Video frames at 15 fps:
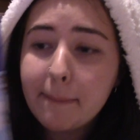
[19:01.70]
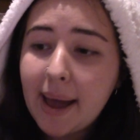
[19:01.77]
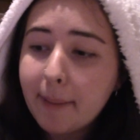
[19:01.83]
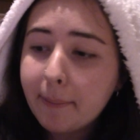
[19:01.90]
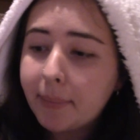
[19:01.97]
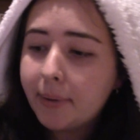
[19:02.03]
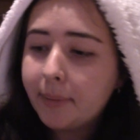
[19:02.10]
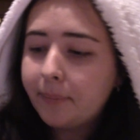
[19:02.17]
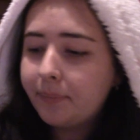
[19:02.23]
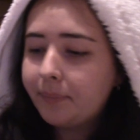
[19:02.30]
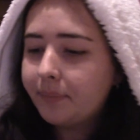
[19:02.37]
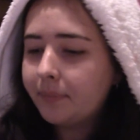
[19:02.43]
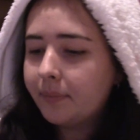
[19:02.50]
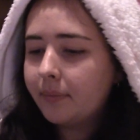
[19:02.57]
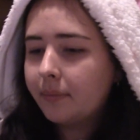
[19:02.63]
map.
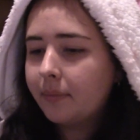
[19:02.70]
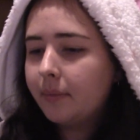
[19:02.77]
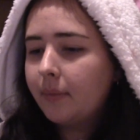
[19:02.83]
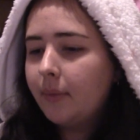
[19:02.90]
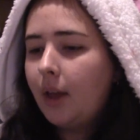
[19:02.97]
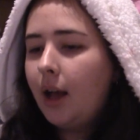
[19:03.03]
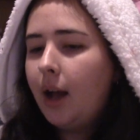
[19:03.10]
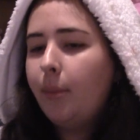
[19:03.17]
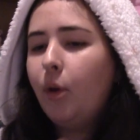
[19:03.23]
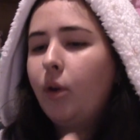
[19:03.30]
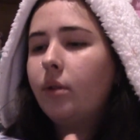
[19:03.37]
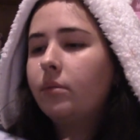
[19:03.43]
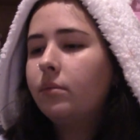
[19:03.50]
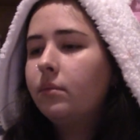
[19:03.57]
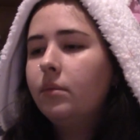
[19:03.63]
I'm
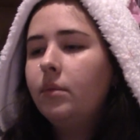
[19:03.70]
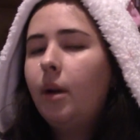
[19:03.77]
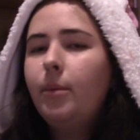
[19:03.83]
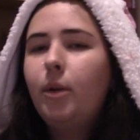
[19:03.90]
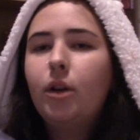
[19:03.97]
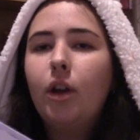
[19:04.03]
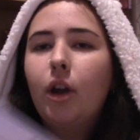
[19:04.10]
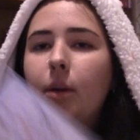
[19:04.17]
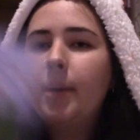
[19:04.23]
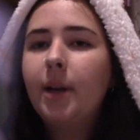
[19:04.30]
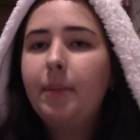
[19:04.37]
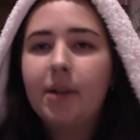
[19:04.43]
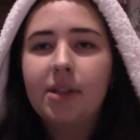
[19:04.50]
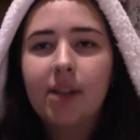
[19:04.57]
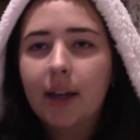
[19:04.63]
not gonna open
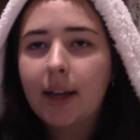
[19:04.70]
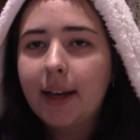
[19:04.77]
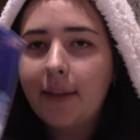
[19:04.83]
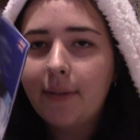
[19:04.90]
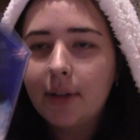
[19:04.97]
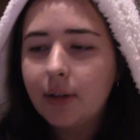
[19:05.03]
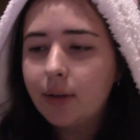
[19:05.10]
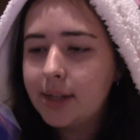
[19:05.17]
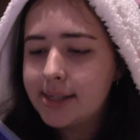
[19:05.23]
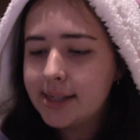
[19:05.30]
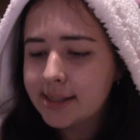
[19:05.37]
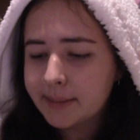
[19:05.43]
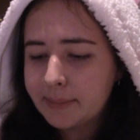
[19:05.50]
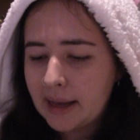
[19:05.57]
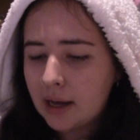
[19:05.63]
it because I can never do these
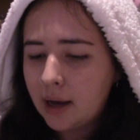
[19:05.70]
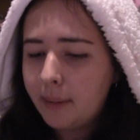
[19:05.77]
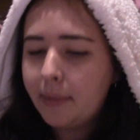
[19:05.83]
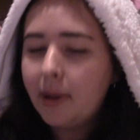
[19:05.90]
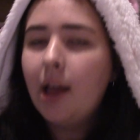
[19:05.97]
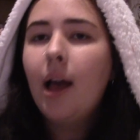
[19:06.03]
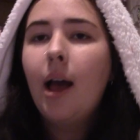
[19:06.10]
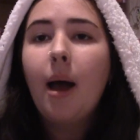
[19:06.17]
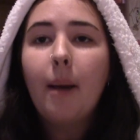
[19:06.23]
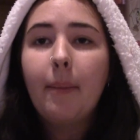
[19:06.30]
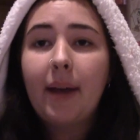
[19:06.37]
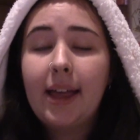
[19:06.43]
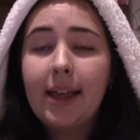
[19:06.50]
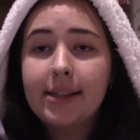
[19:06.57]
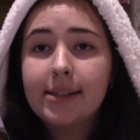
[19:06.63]
things that back up,
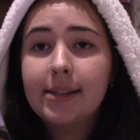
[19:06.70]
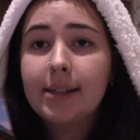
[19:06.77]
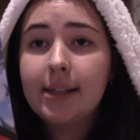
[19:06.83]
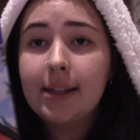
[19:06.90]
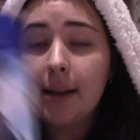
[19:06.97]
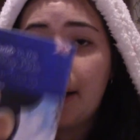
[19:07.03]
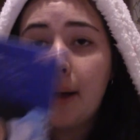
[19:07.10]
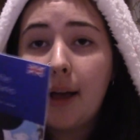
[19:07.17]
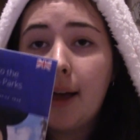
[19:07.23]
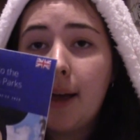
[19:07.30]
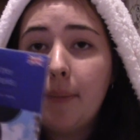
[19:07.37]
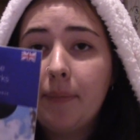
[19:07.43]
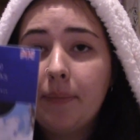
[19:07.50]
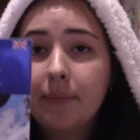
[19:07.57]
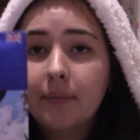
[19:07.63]
but it
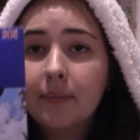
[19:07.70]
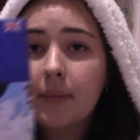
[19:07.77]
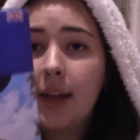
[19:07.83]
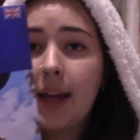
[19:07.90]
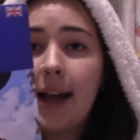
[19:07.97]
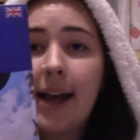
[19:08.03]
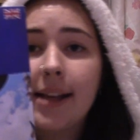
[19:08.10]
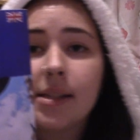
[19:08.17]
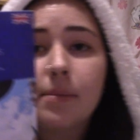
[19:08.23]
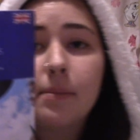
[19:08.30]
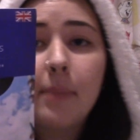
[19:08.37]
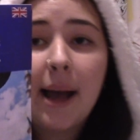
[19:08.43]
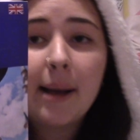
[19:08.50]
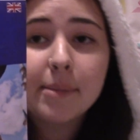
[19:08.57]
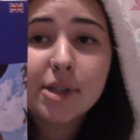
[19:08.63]
has
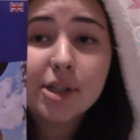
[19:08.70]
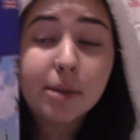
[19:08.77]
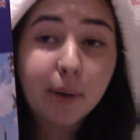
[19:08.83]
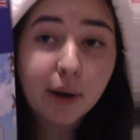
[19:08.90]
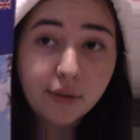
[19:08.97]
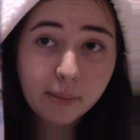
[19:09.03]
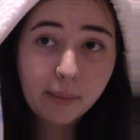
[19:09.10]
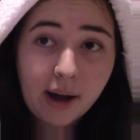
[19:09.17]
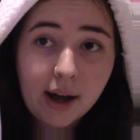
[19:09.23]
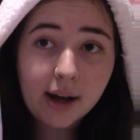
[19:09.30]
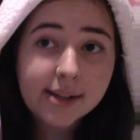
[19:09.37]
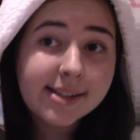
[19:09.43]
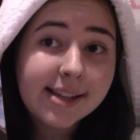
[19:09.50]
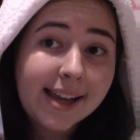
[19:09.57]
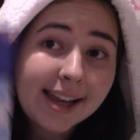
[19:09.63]
maps to both the
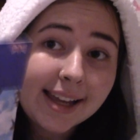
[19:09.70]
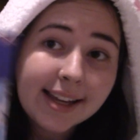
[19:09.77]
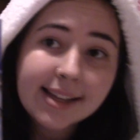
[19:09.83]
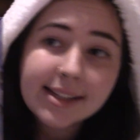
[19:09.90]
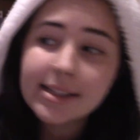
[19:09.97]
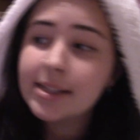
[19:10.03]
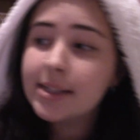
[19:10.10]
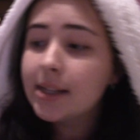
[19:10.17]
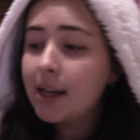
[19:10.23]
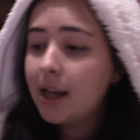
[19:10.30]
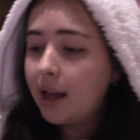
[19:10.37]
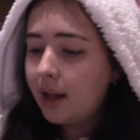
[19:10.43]
parks in it.